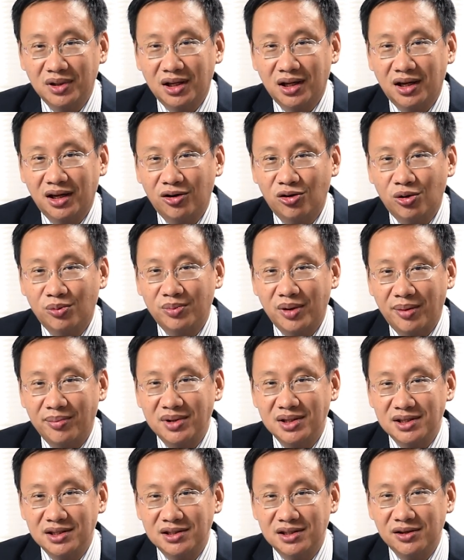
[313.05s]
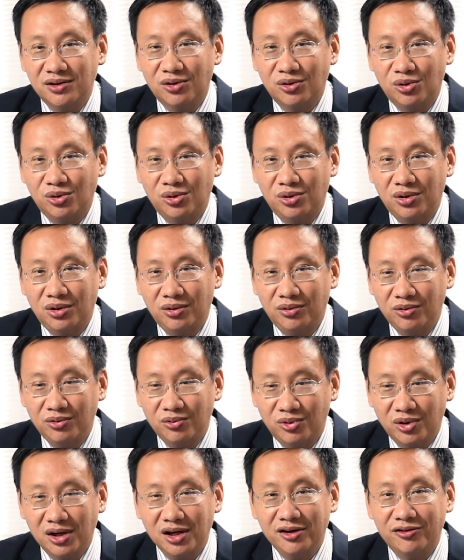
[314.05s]
I hope MACC will
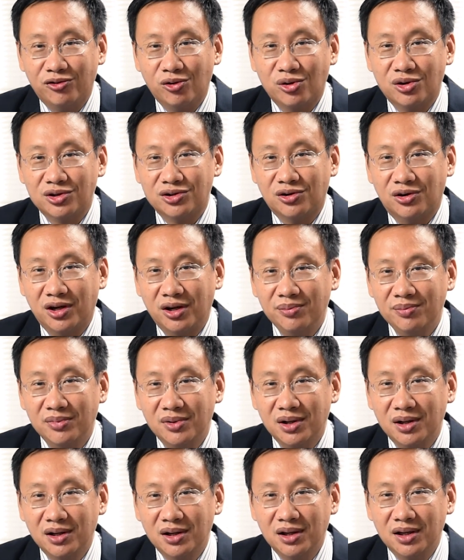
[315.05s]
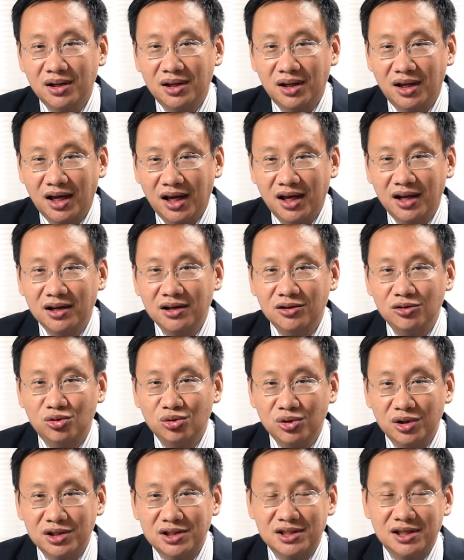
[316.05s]
really focus on him, and
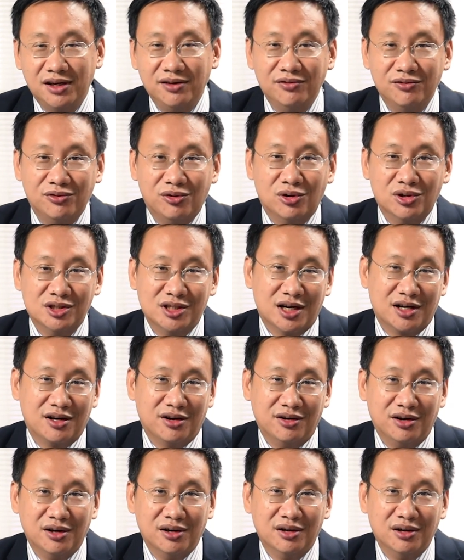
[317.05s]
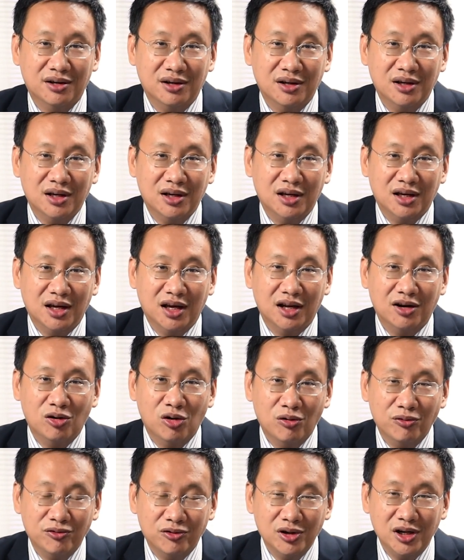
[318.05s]
do the same for Zakaria, and
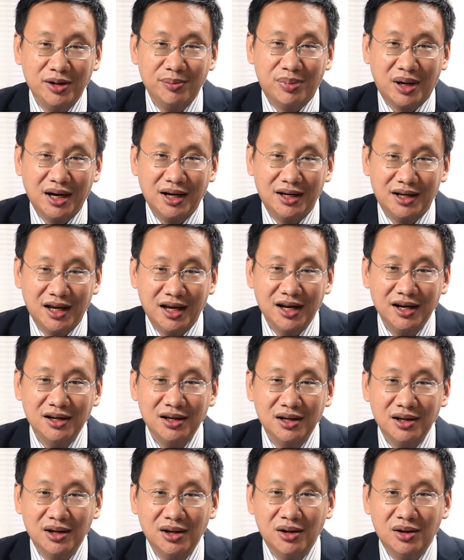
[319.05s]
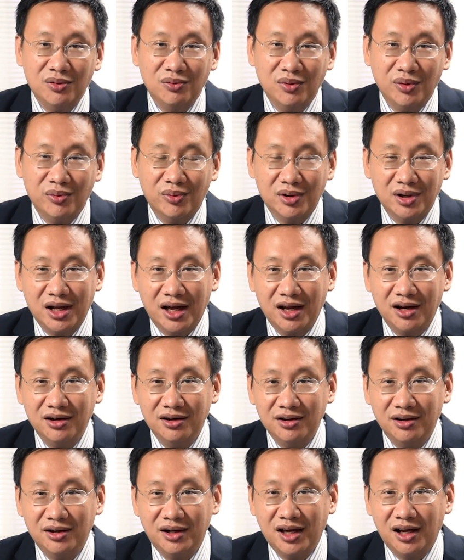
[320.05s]
hopefully by then we will
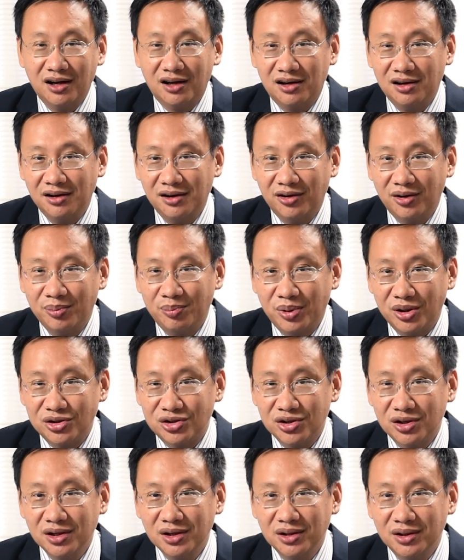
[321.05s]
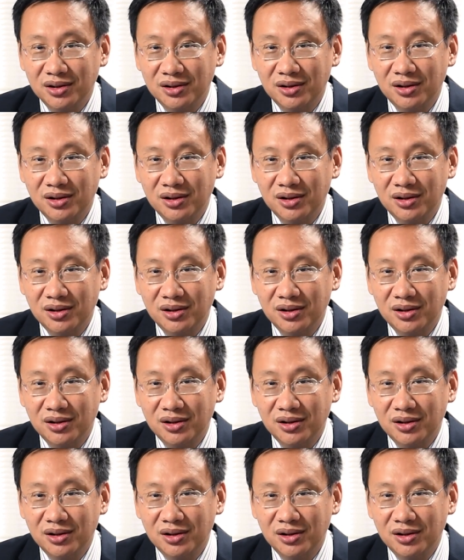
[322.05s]
then get a clearer picture